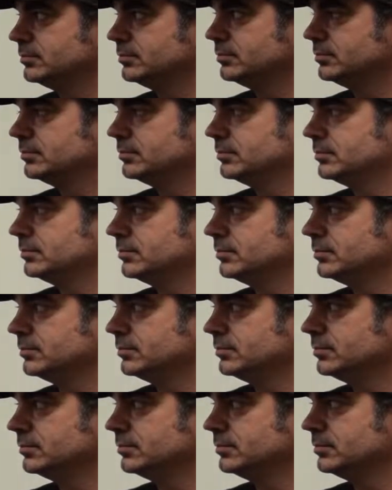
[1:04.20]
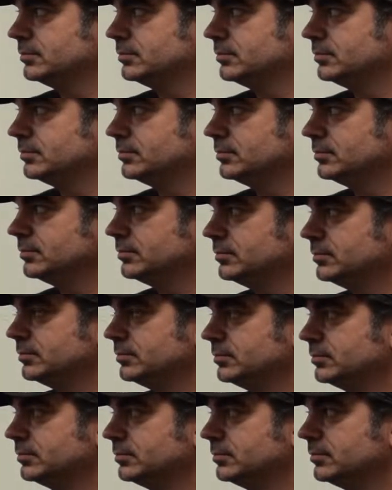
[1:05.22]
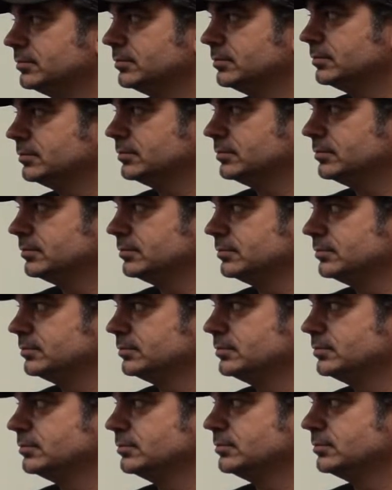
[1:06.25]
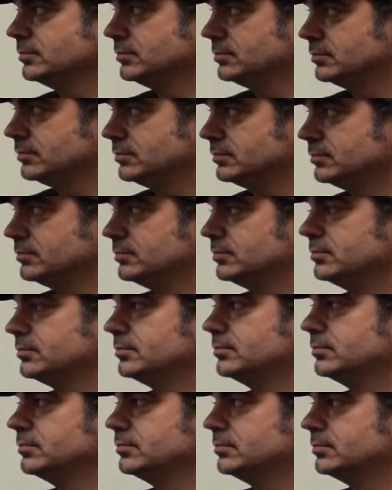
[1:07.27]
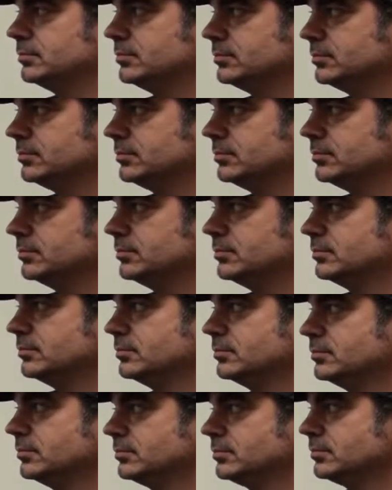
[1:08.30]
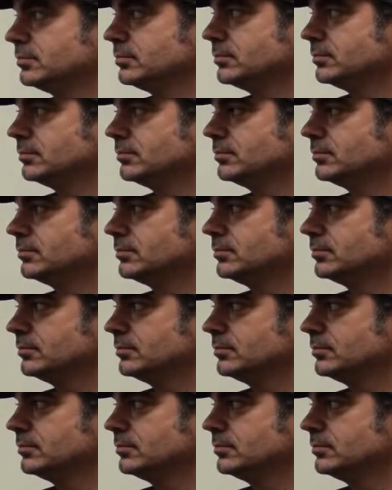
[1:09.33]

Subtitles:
This person isn't speaking.